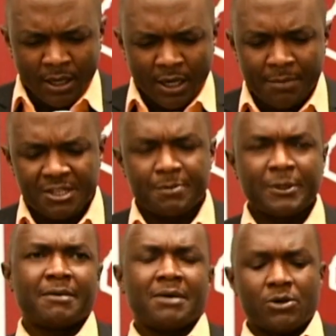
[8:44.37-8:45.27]
Let me speak
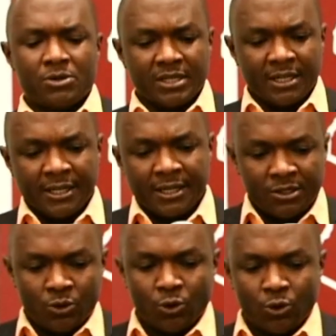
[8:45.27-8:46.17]
about
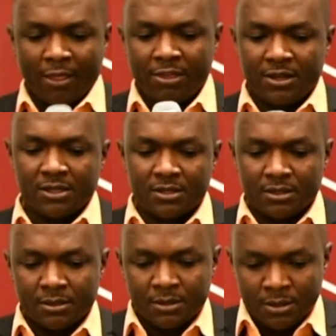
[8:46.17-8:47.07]
2 other
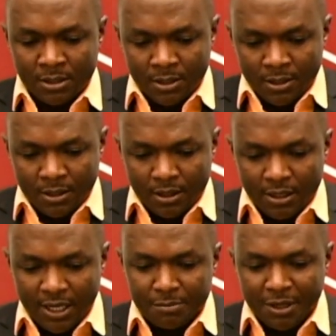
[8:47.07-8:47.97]
things
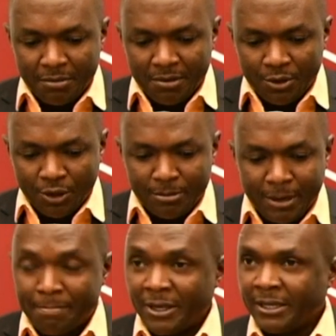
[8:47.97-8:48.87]
that may be beyond
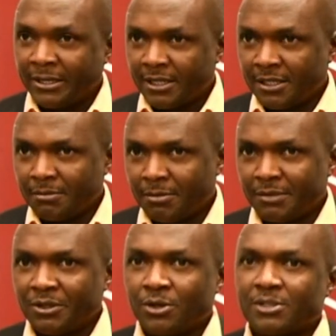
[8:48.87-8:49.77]
my pay grade,
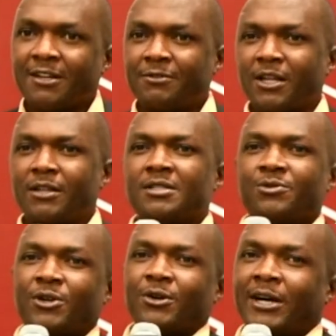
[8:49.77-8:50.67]
but because I've done
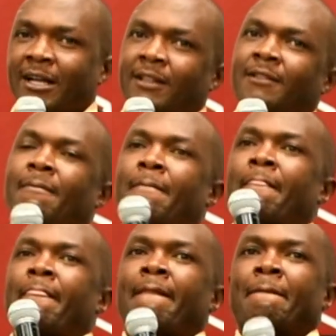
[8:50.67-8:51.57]
this for a
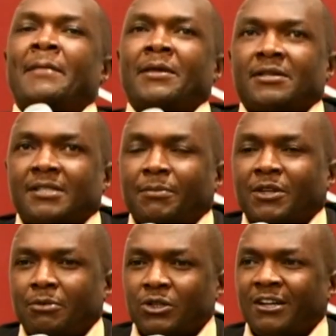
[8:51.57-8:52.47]
while,
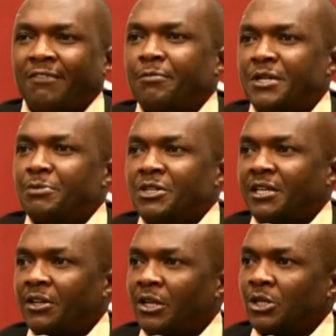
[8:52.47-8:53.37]
something about government
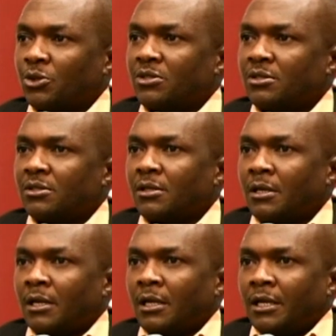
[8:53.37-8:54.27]
media relations
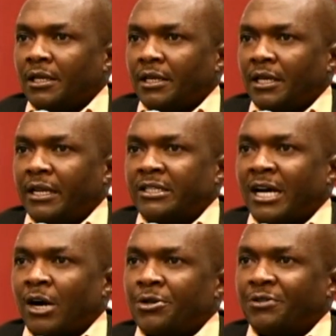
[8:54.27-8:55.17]
and
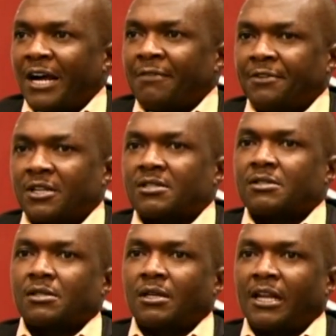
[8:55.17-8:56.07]
how it
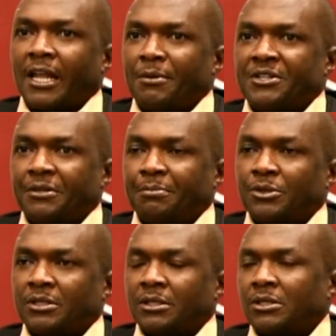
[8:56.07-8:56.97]
affects climate
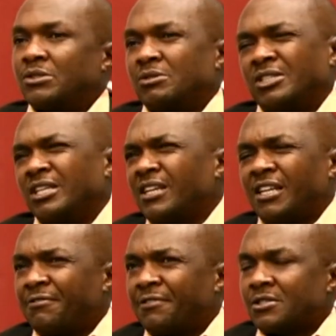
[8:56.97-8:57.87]
reporting. It
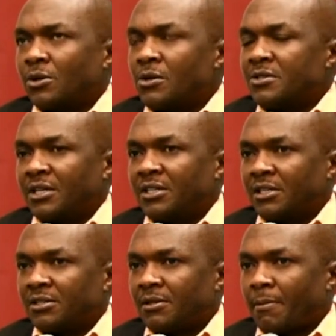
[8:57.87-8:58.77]
generally affects all
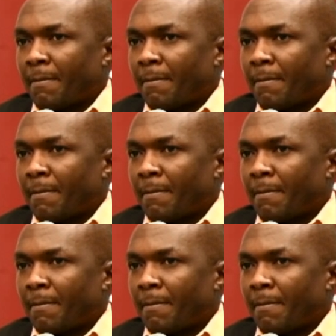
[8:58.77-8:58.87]
sectors.